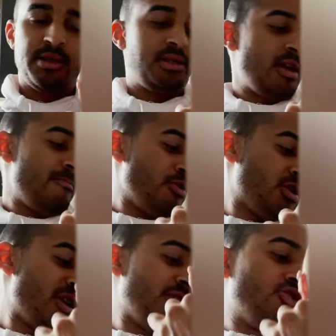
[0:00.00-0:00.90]
temper
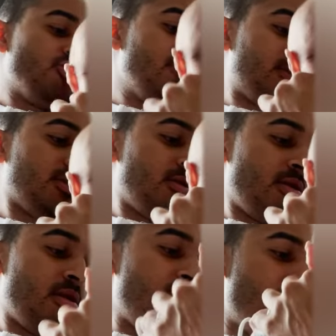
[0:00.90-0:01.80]
tantrums
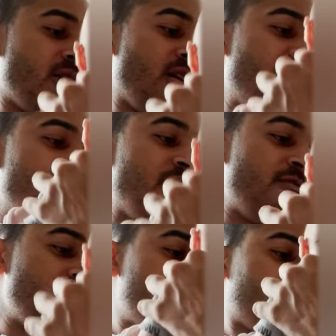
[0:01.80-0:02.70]
I've
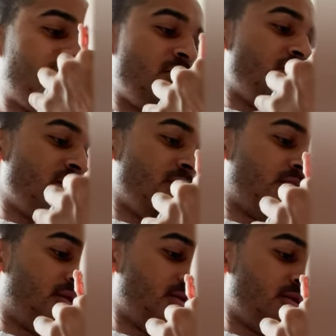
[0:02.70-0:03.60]
ever experienced.